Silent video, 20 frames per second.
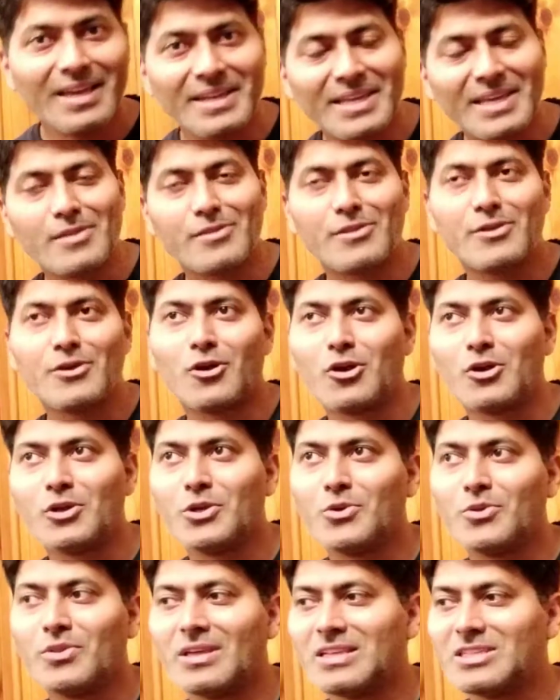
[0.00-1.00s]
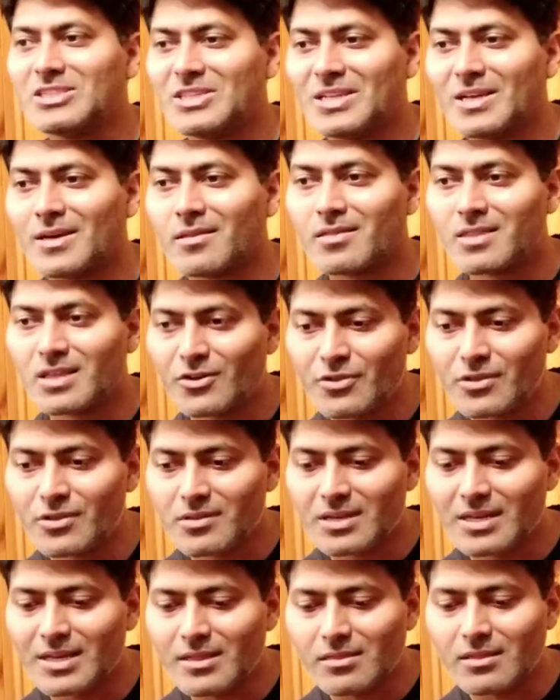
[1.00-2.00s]
in case you're using Jira
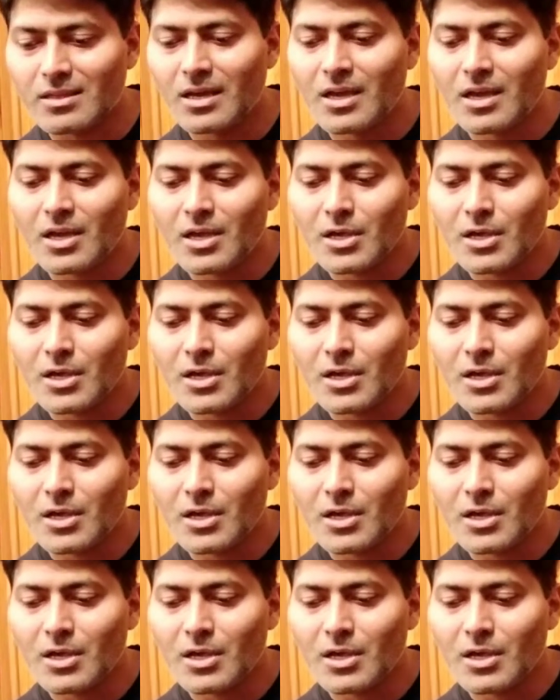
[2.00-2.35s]
Service Desk.